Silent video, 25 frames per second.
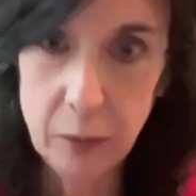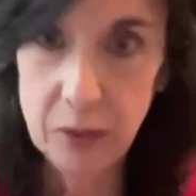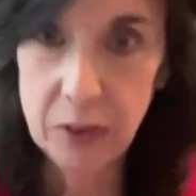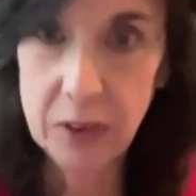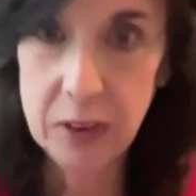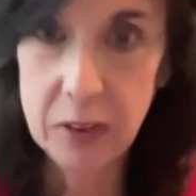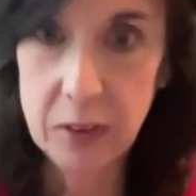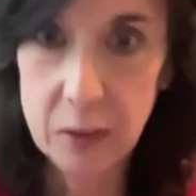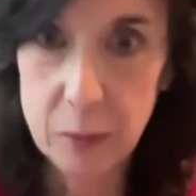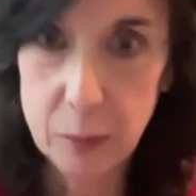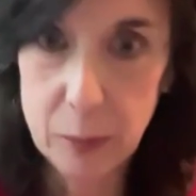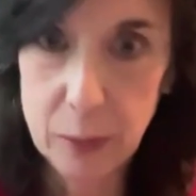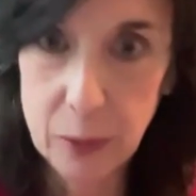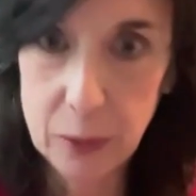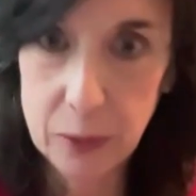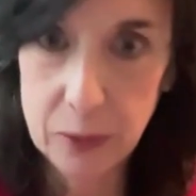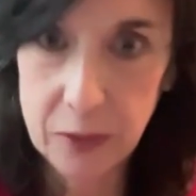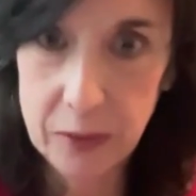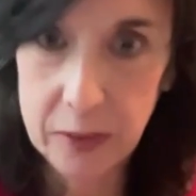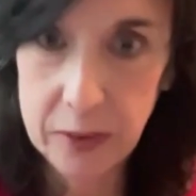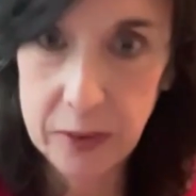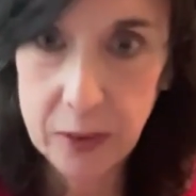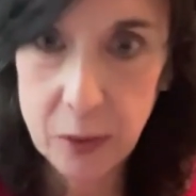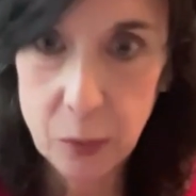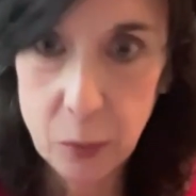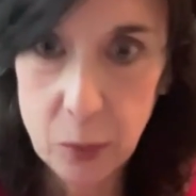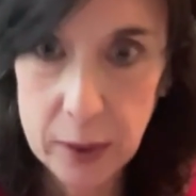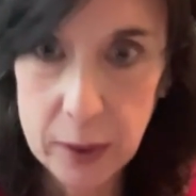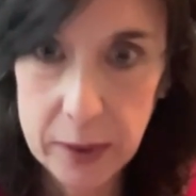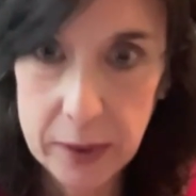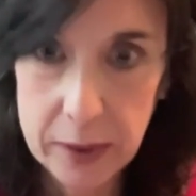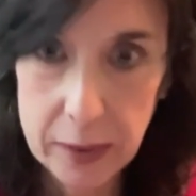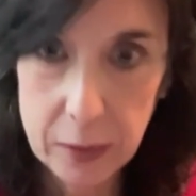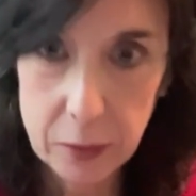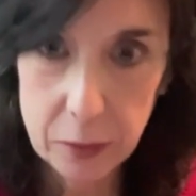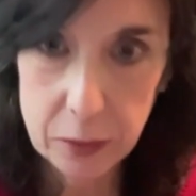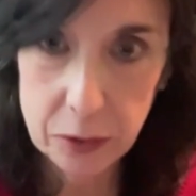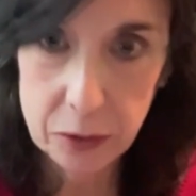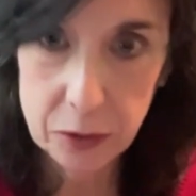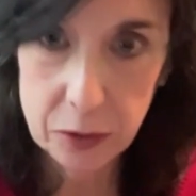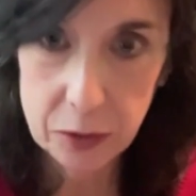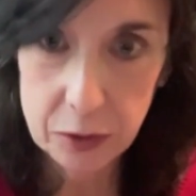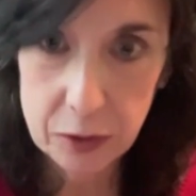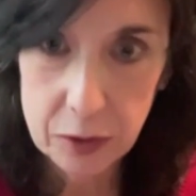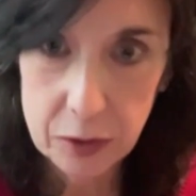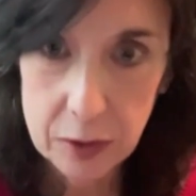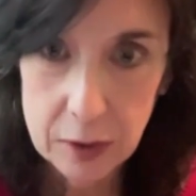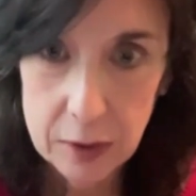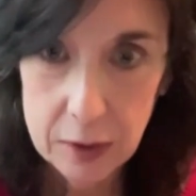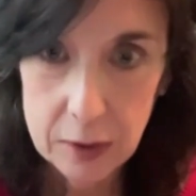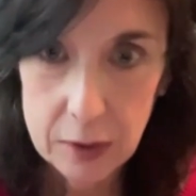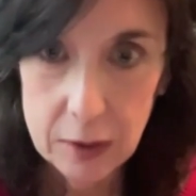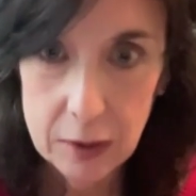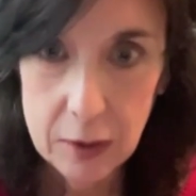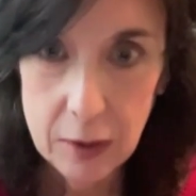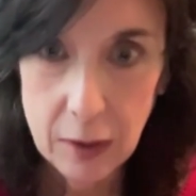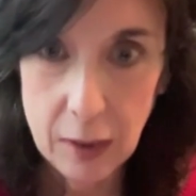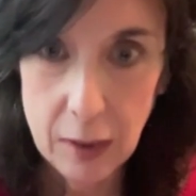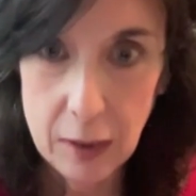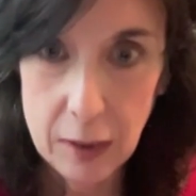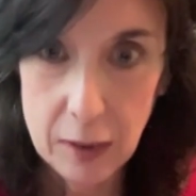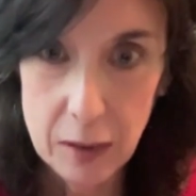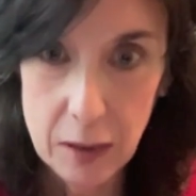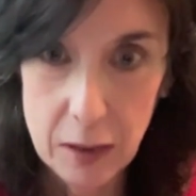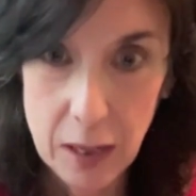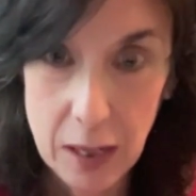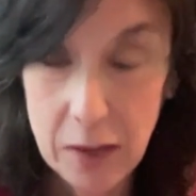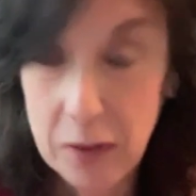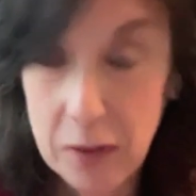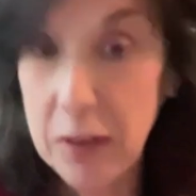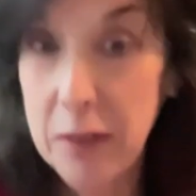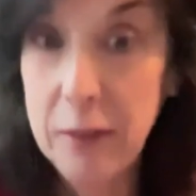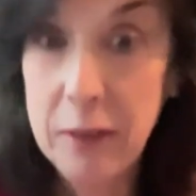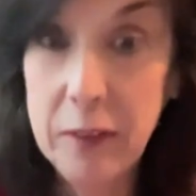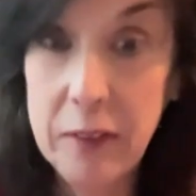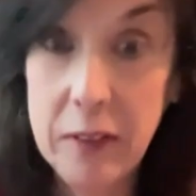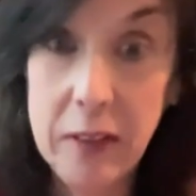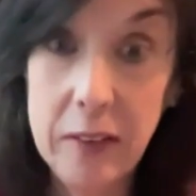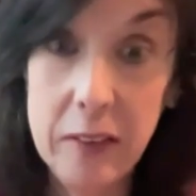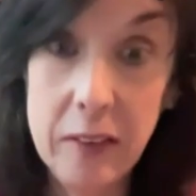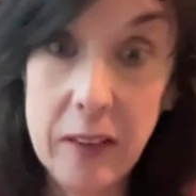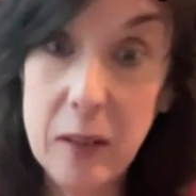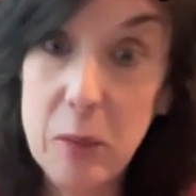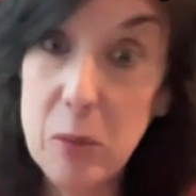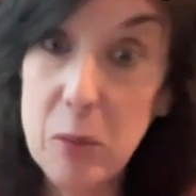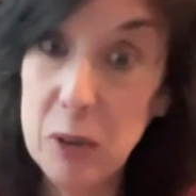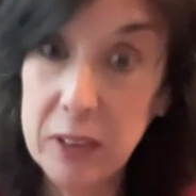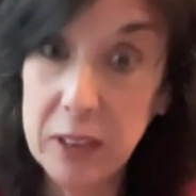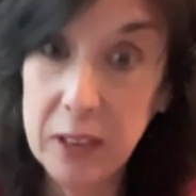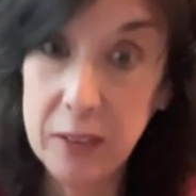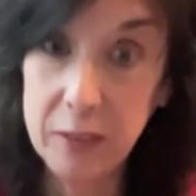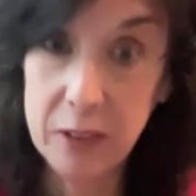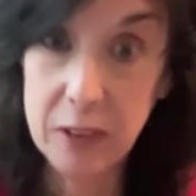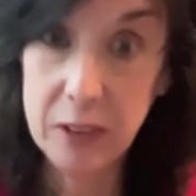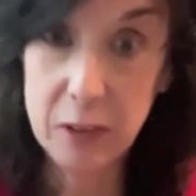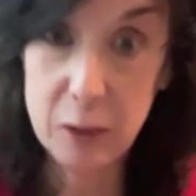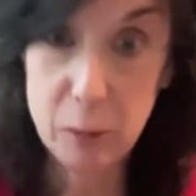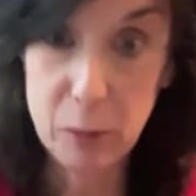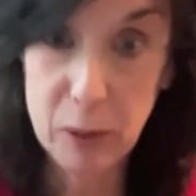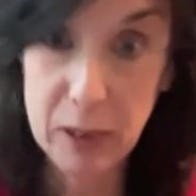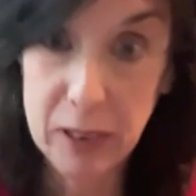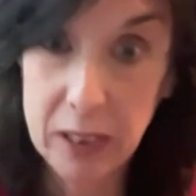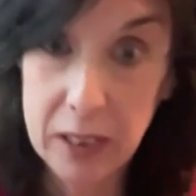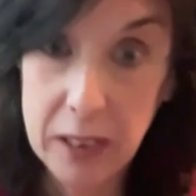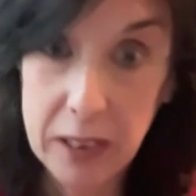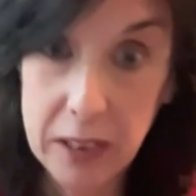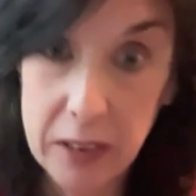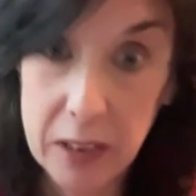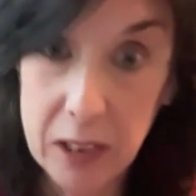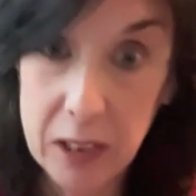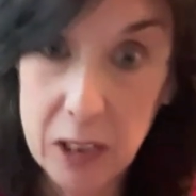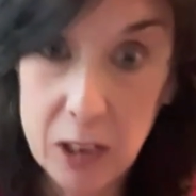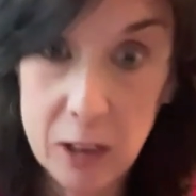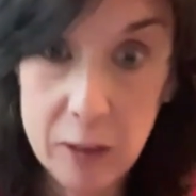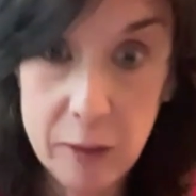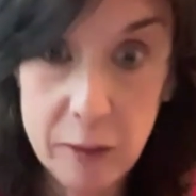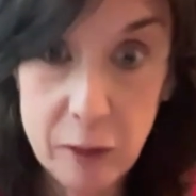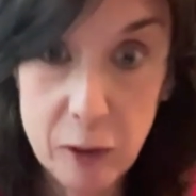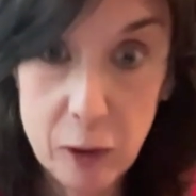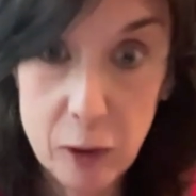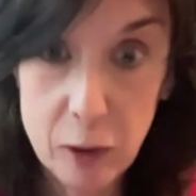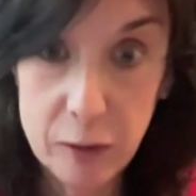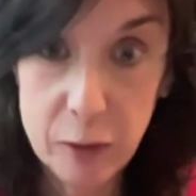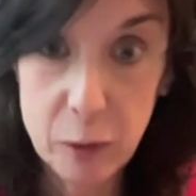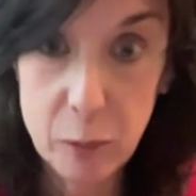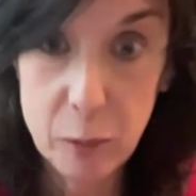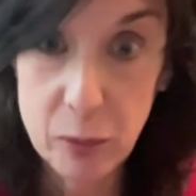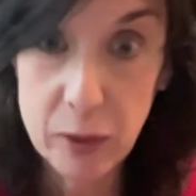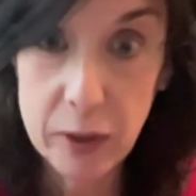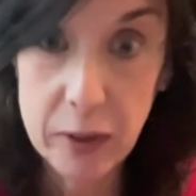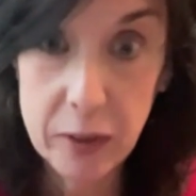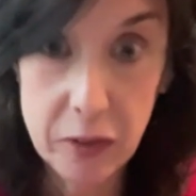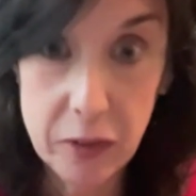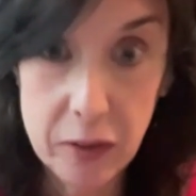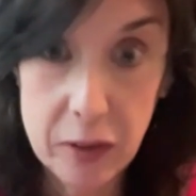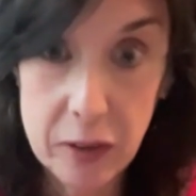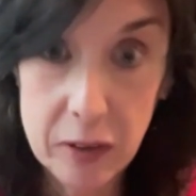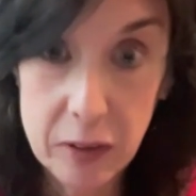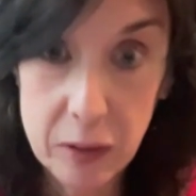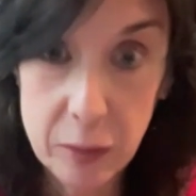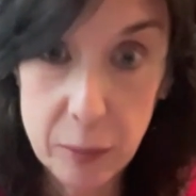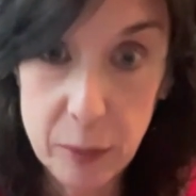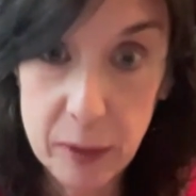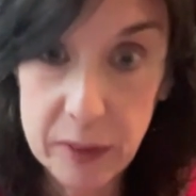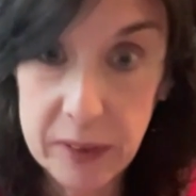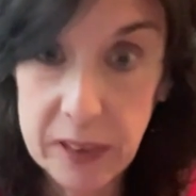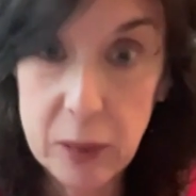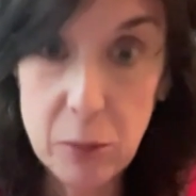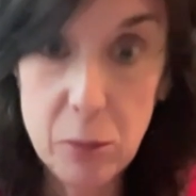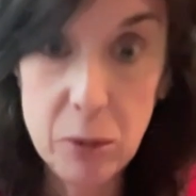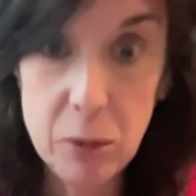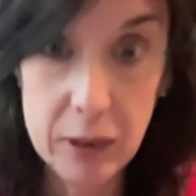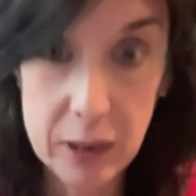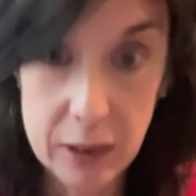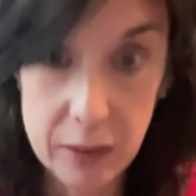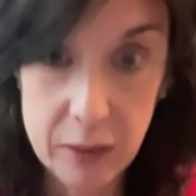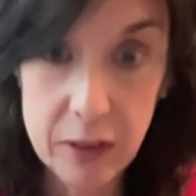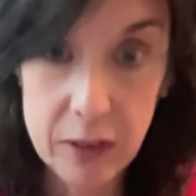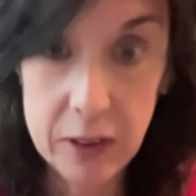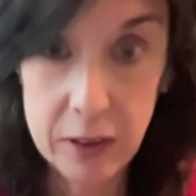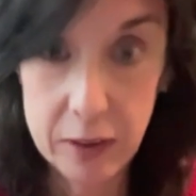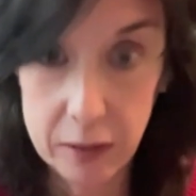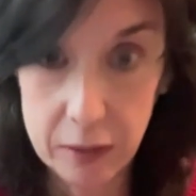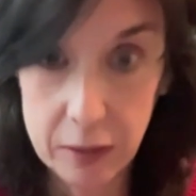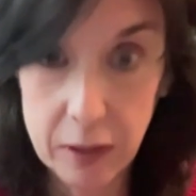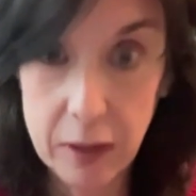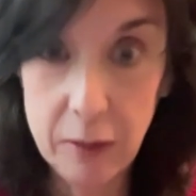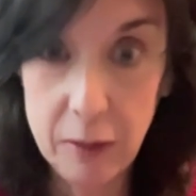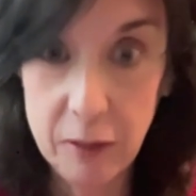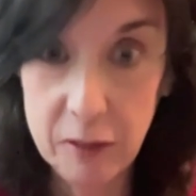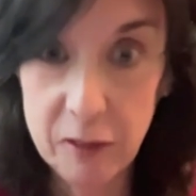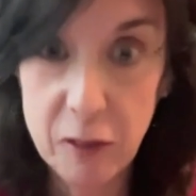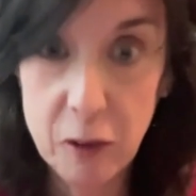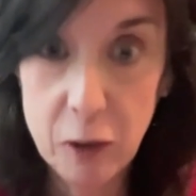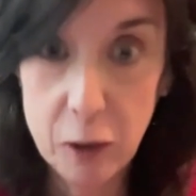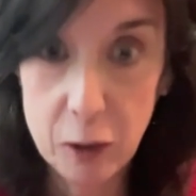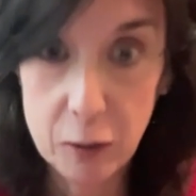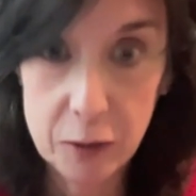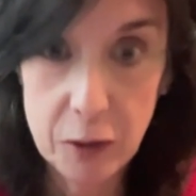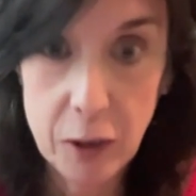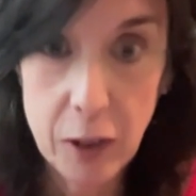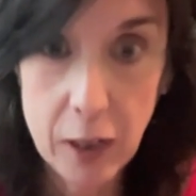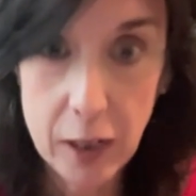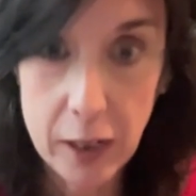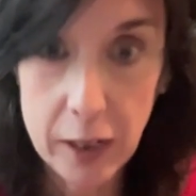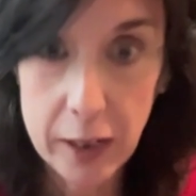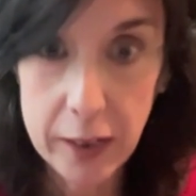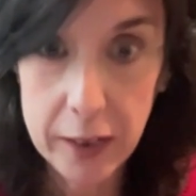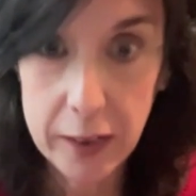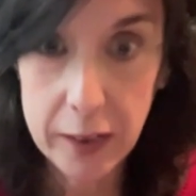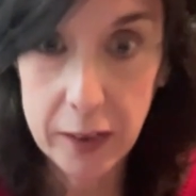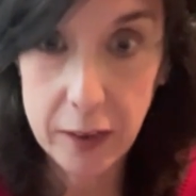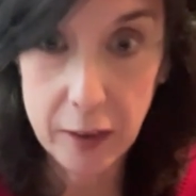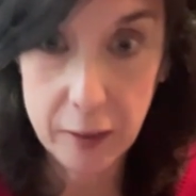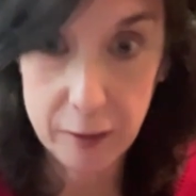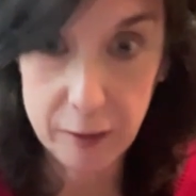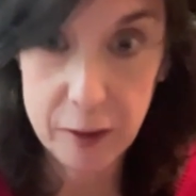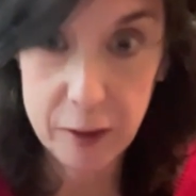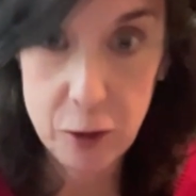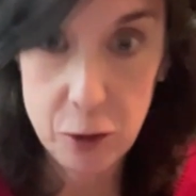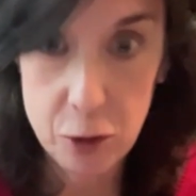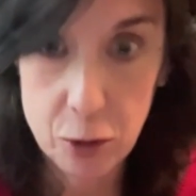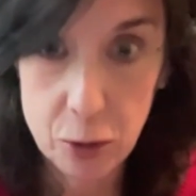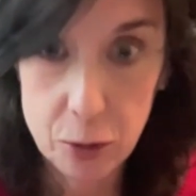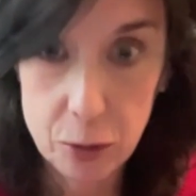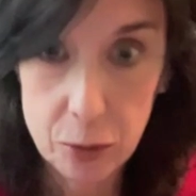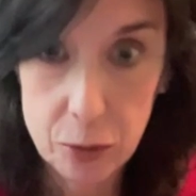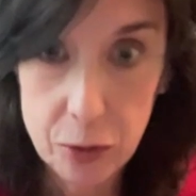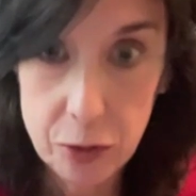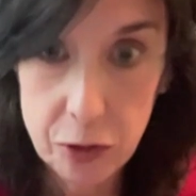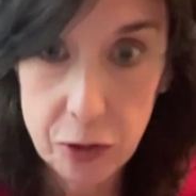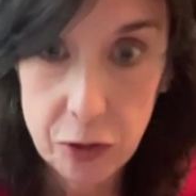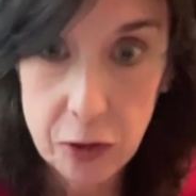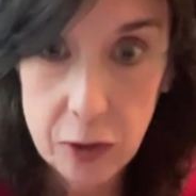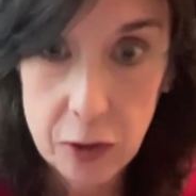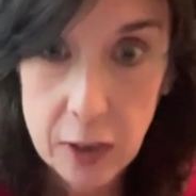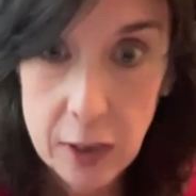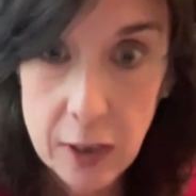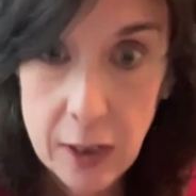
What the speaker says: was a conspiracy in the White House. I don't even think they believed at the beginning that it involved the president, but they believed that it involved high officials.